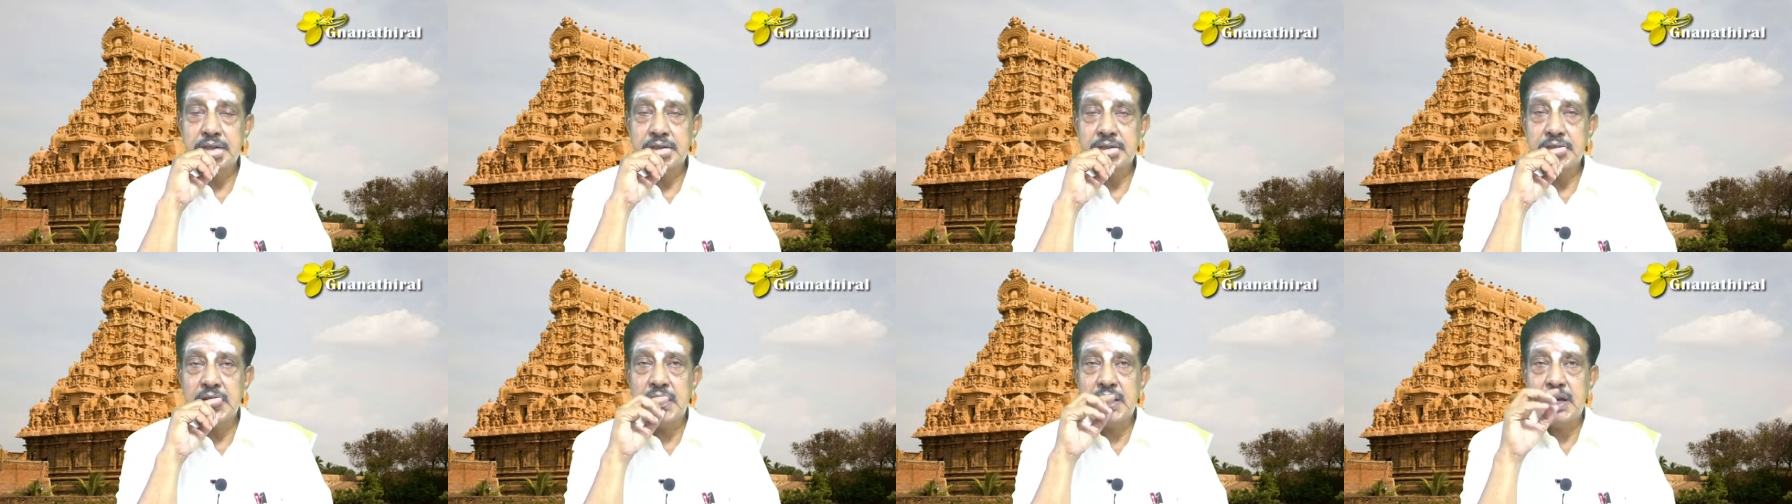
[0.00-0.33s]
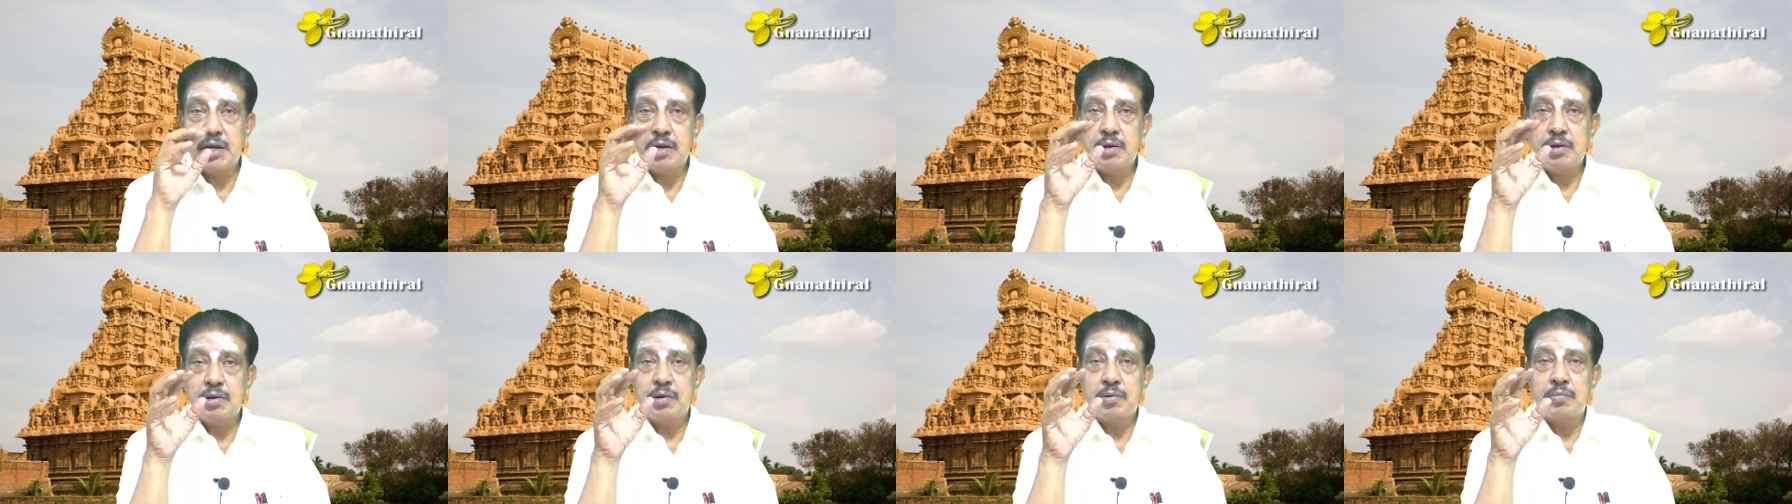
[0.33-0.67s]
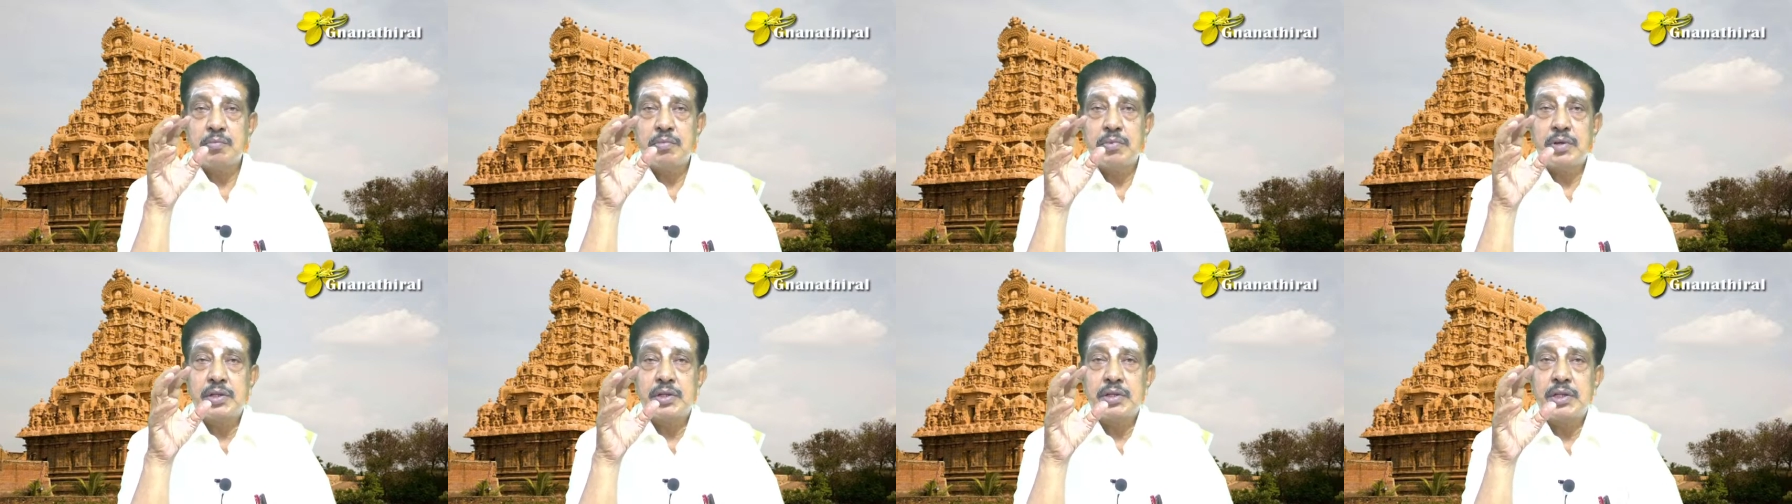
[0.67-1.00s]

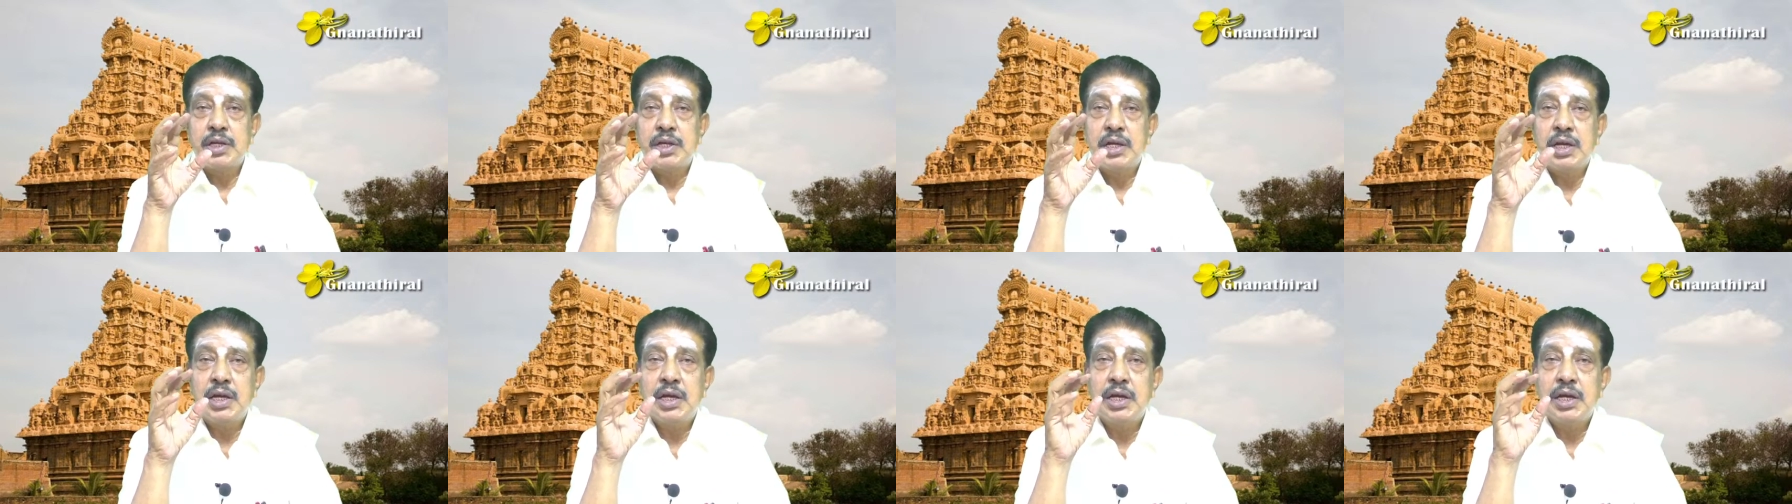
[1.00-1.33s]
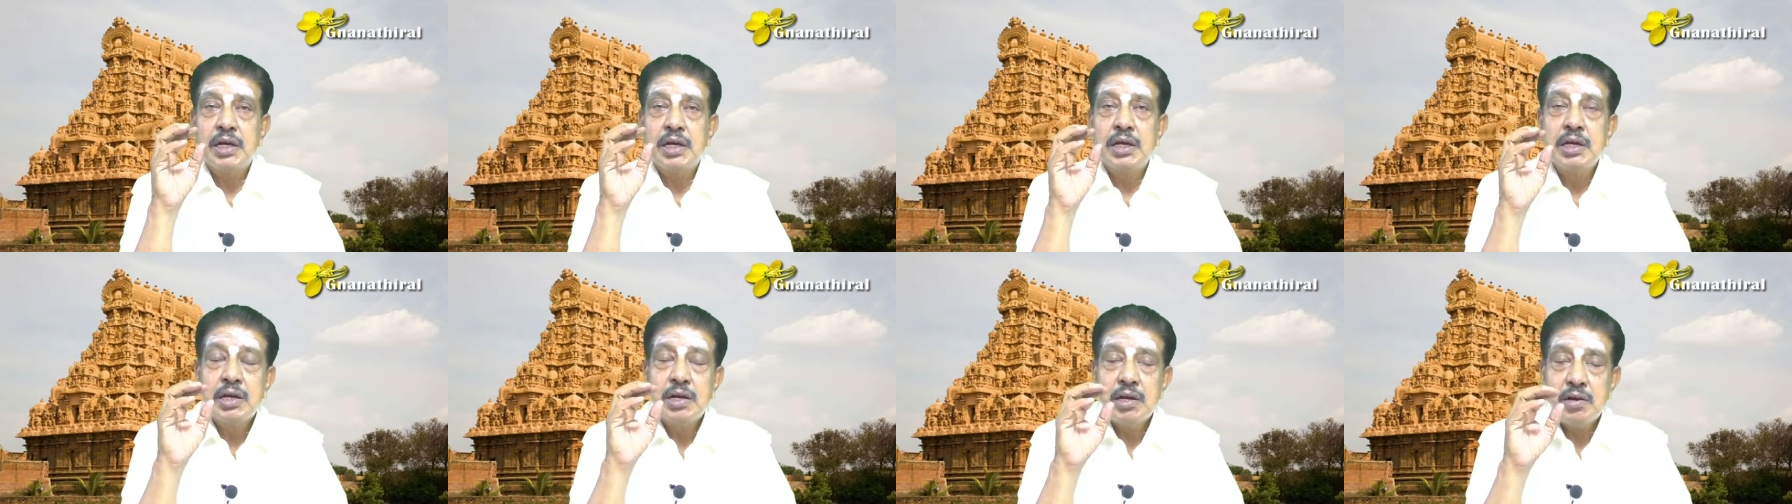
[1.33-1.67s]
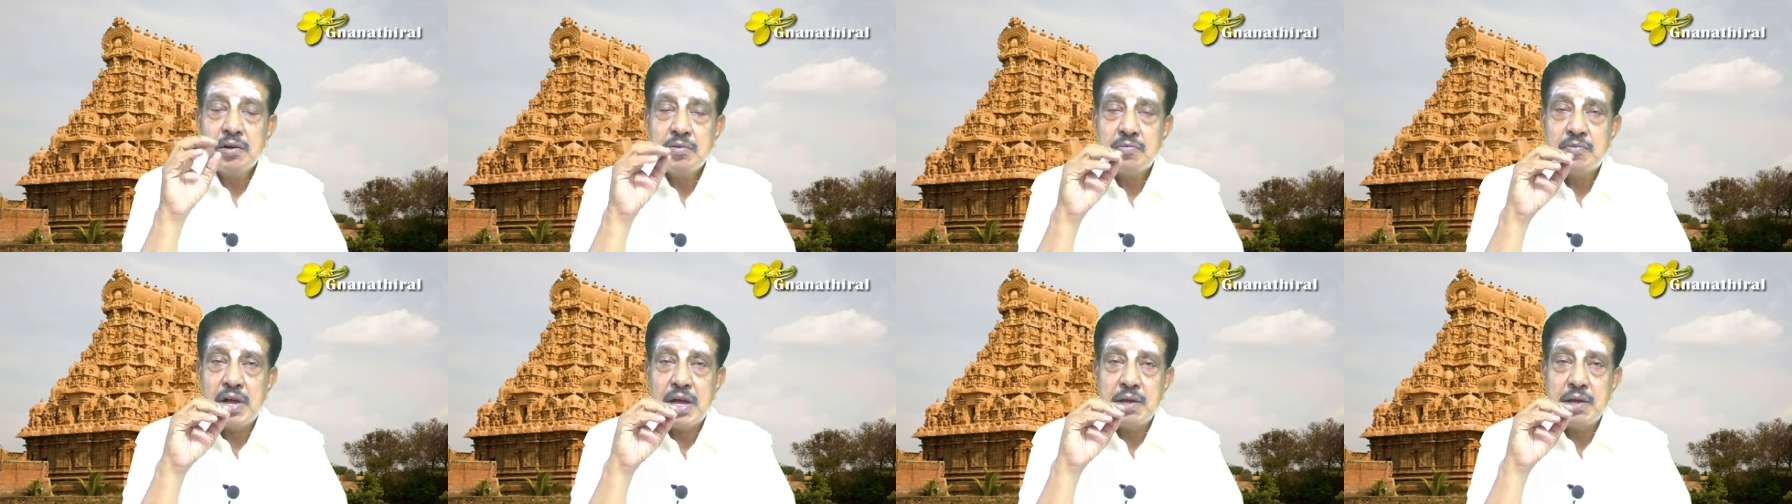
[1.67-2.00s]
the
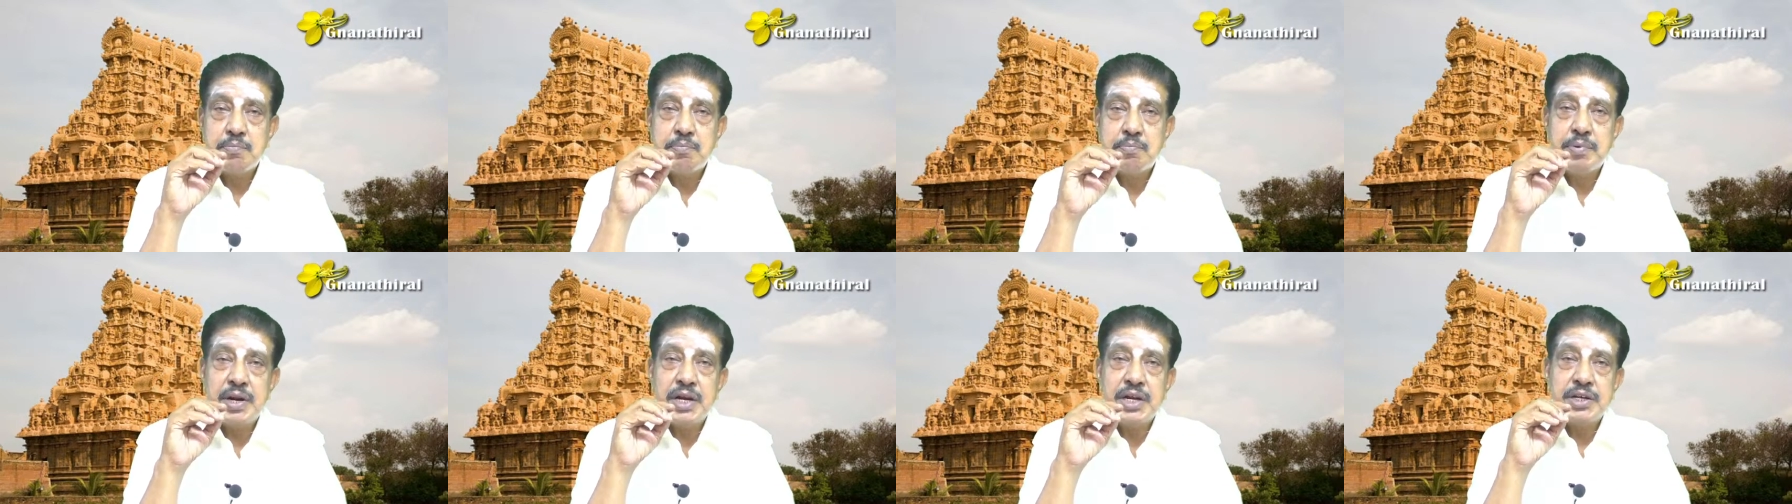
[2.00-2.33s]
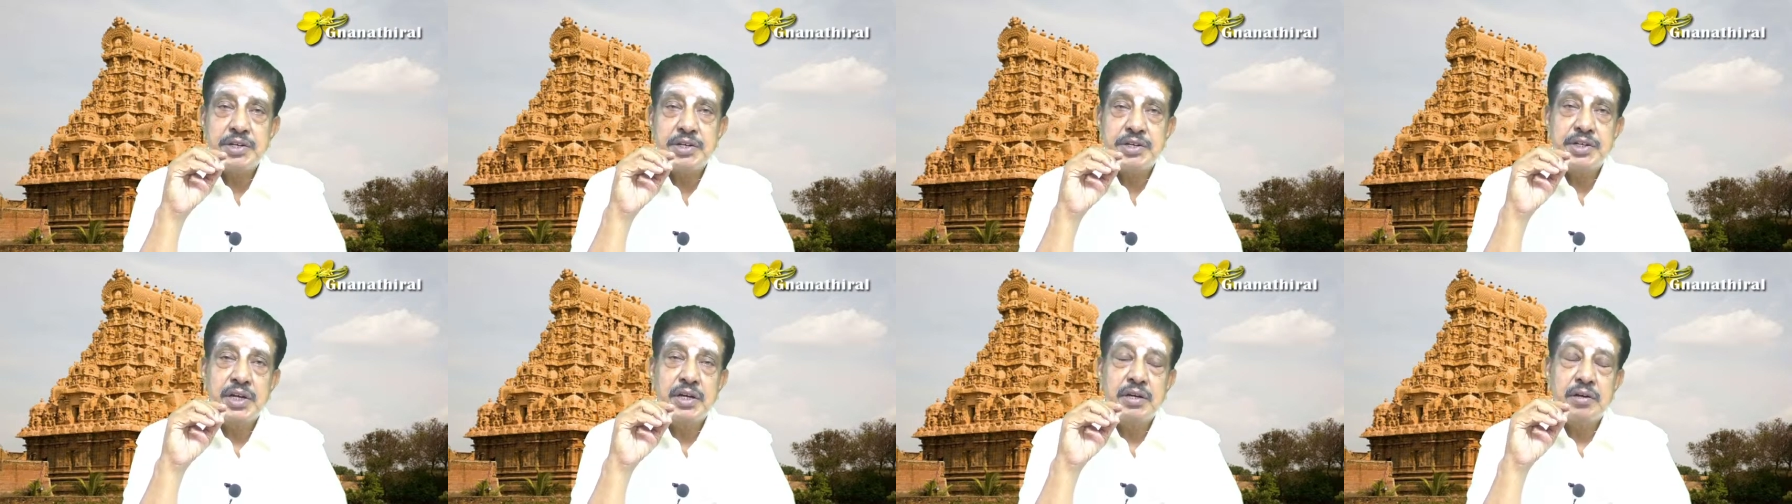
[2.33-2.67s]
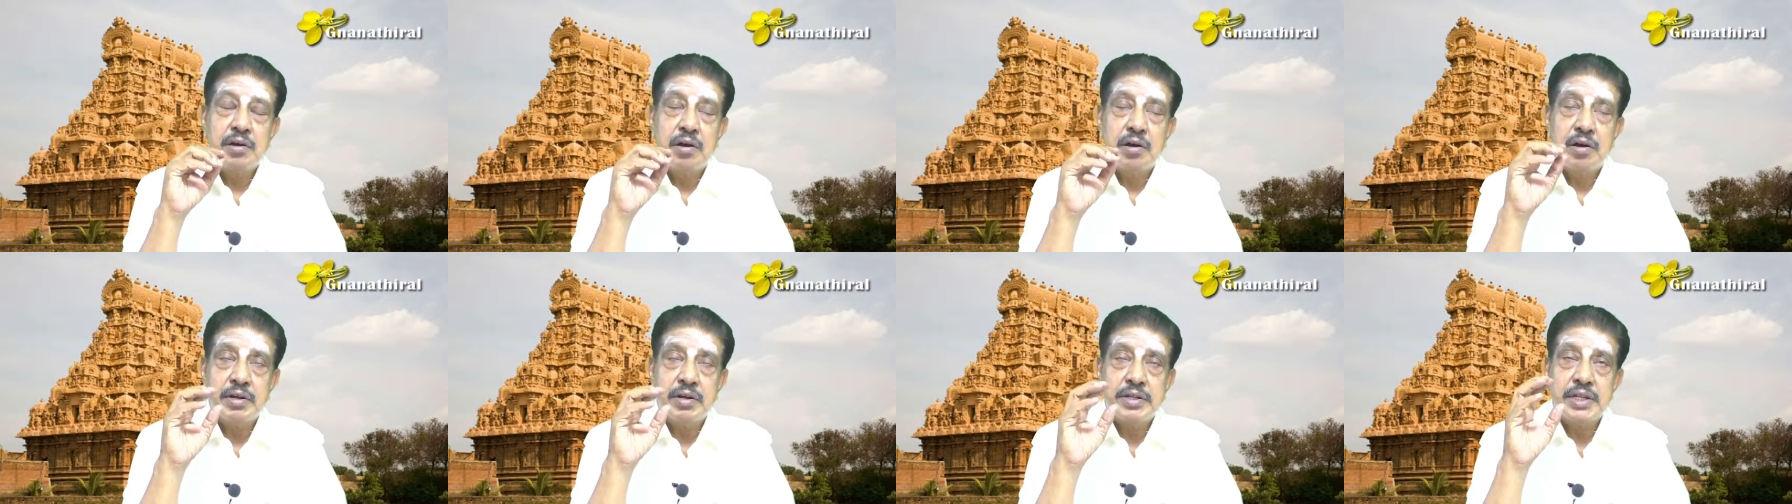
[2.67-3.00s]
vibration
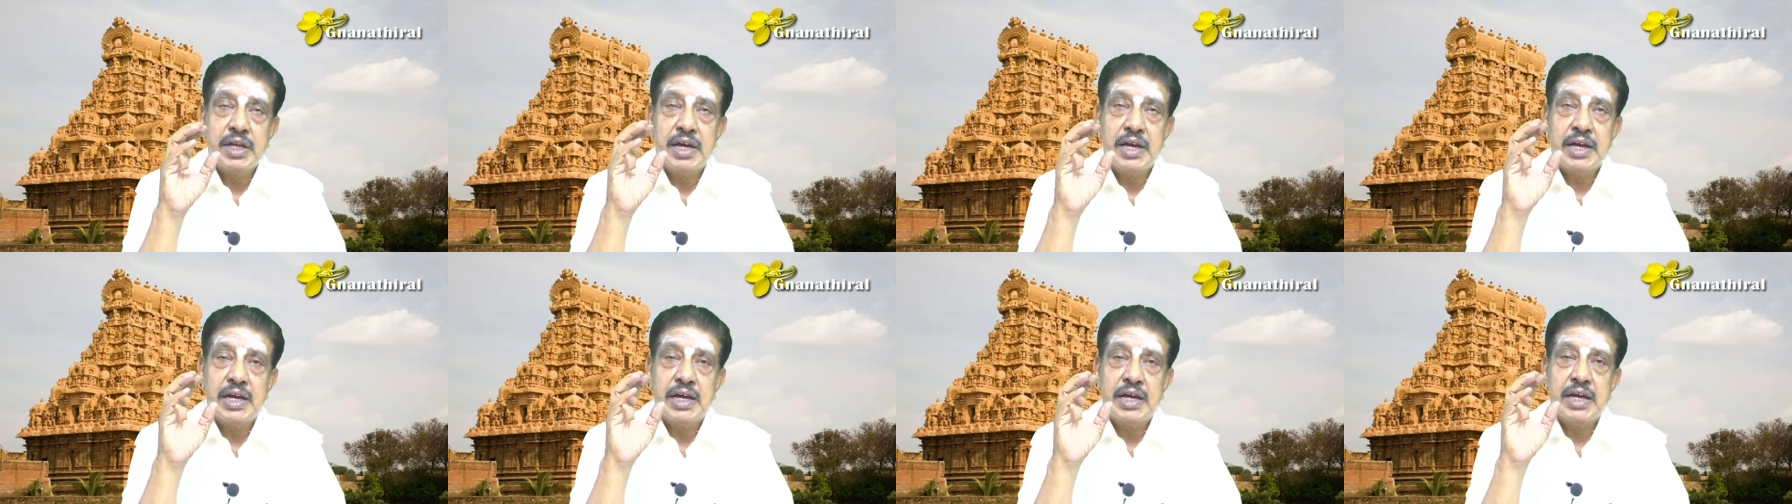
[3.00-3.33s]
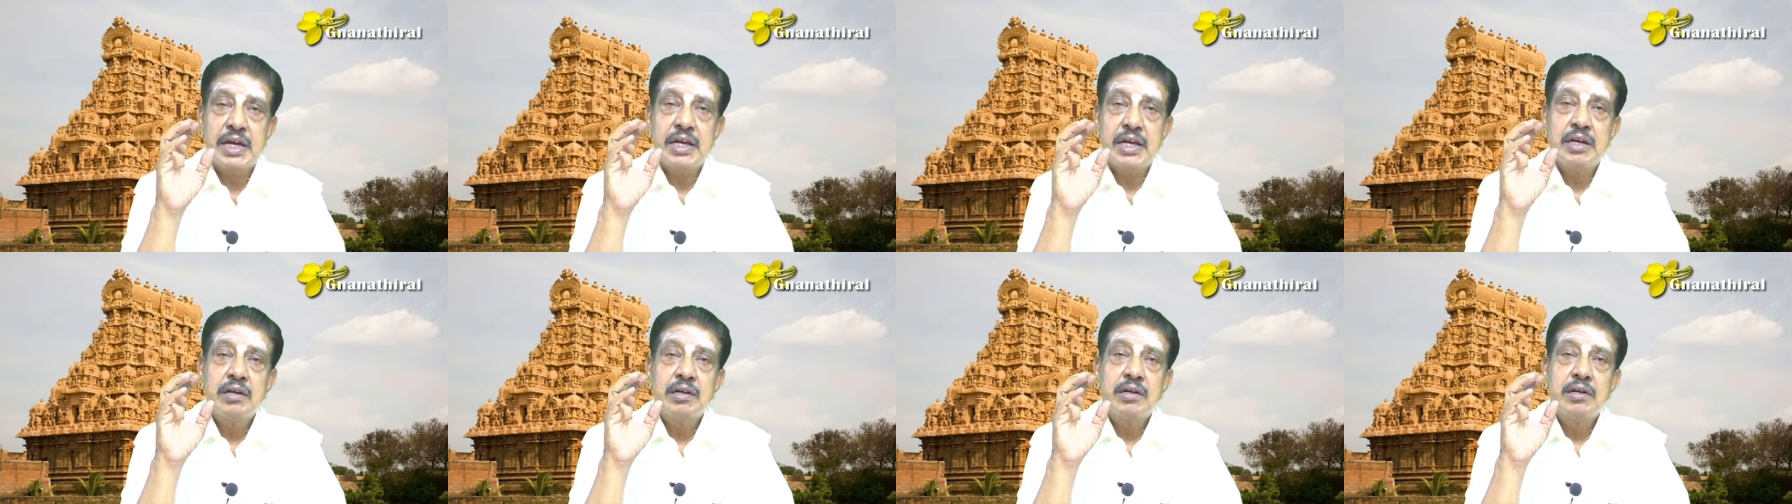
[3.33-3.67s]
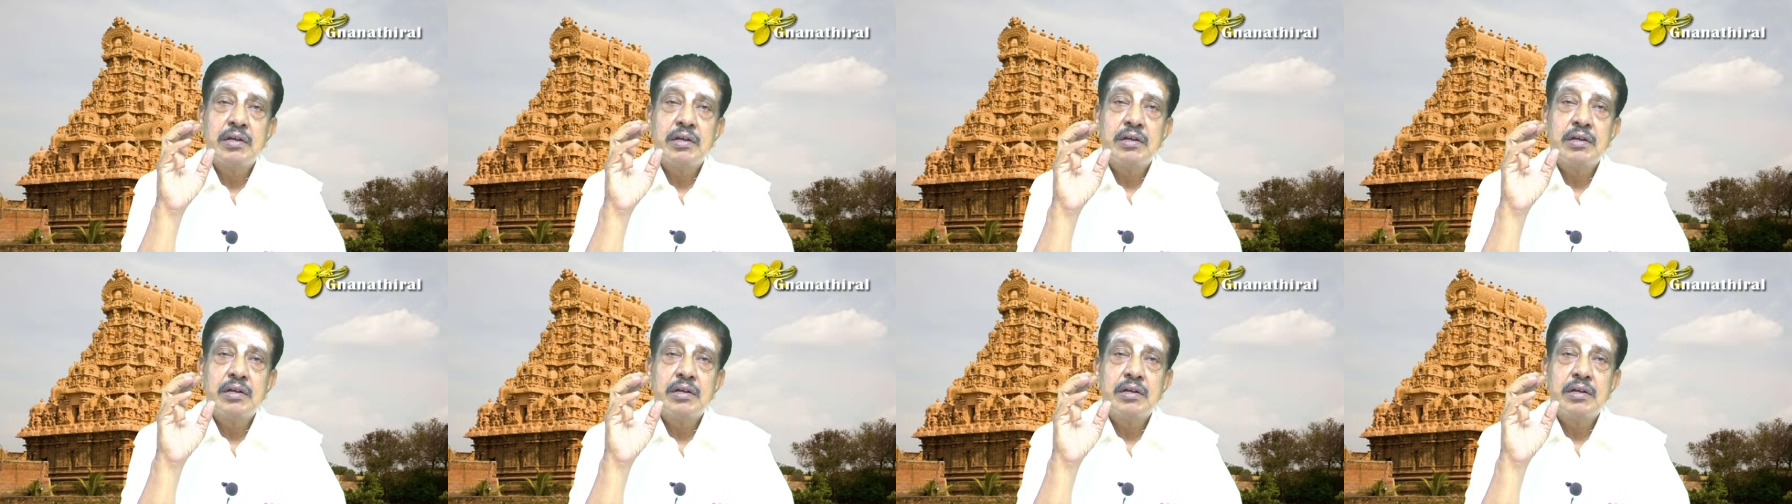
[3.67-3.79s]
or the